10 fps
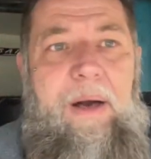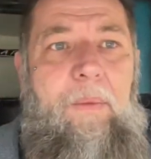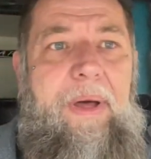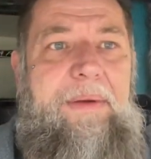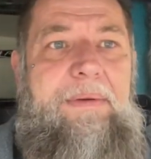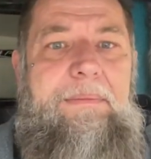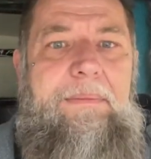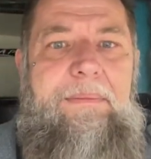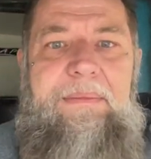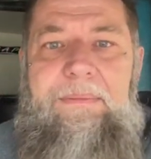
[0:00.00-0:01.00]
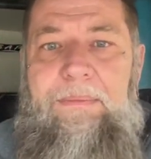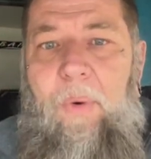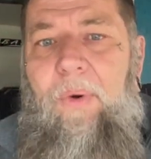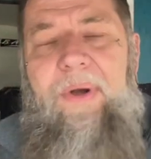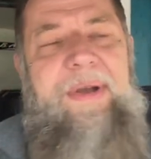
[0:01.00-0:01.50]
I want
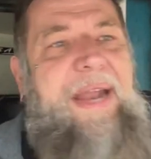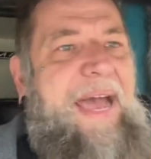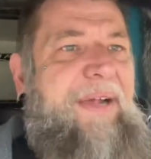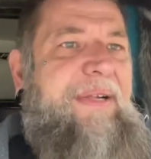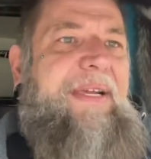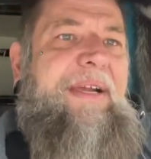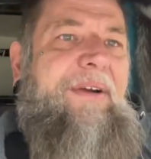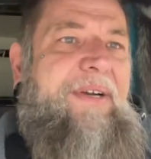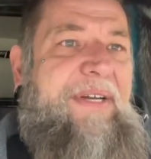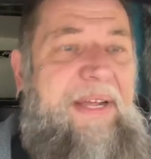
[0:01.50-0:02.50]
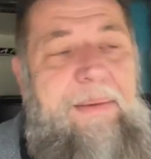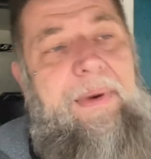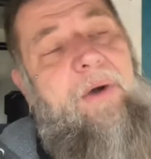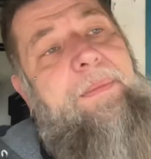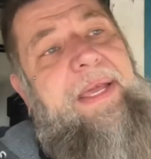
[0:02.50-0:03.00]
more nastier
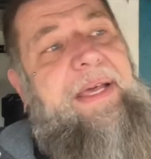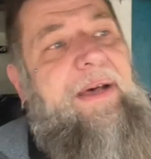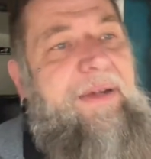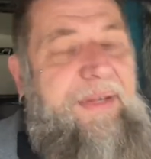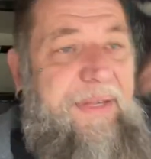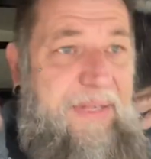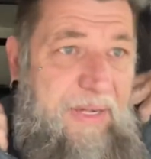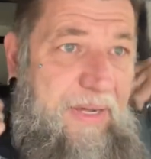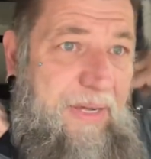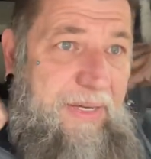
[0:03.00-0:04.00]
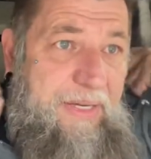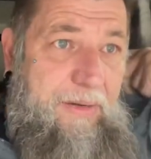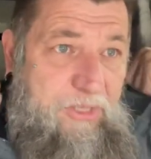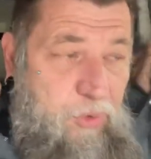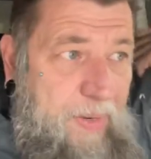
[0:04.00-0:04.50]
demo because, you
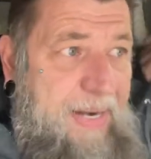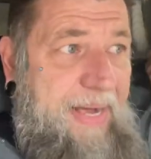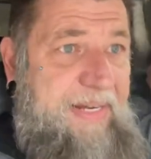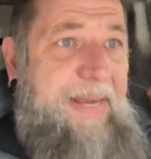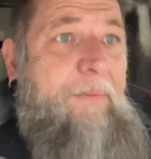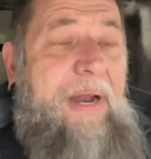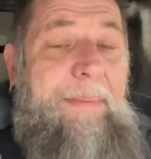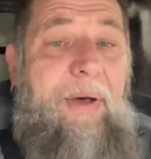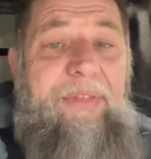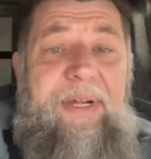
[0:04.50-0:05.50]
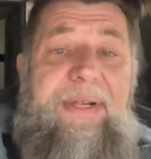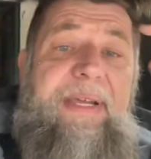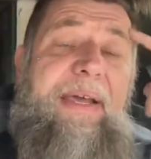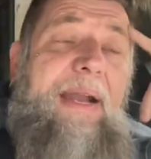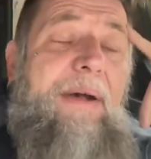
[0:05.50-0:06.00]
know, in 2019 when I built this
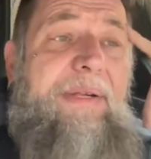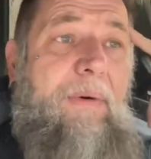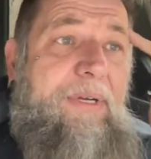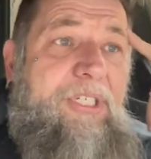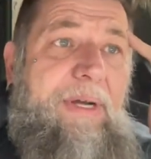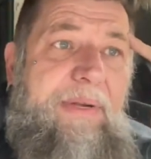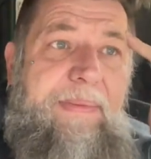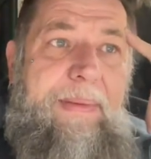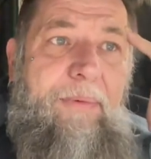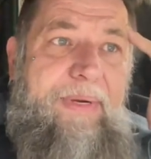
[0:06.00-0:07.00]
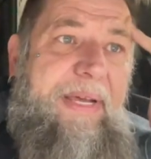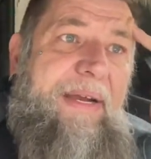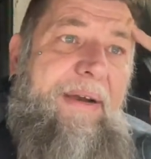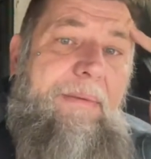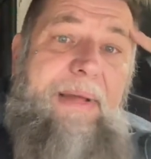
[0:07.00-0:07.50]
thing and I was going to shows, people would get
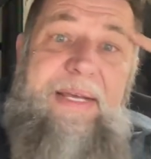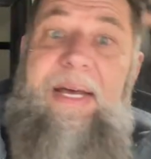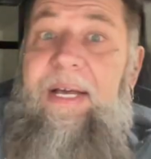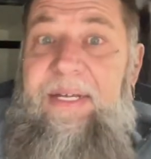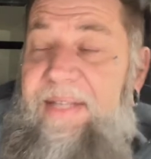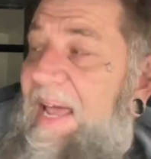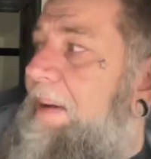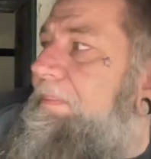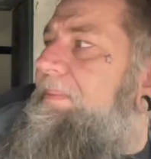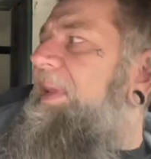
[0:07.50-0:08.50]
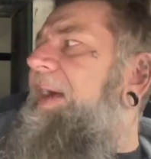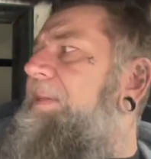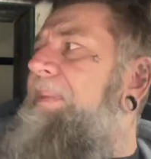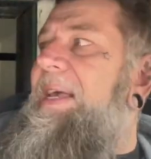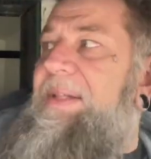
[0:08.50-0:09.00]
in here and be like, damn,
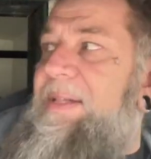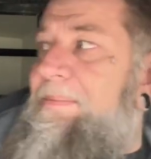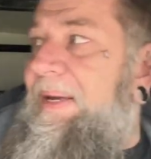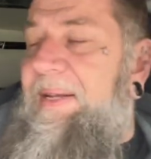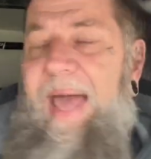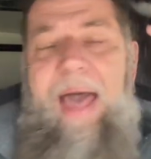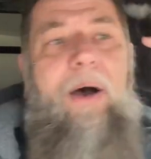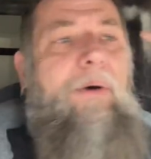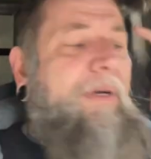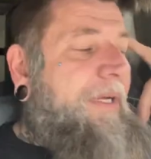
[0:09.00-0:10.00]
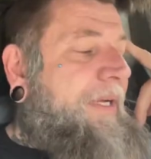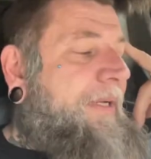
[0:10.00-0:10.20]
that's beast. But now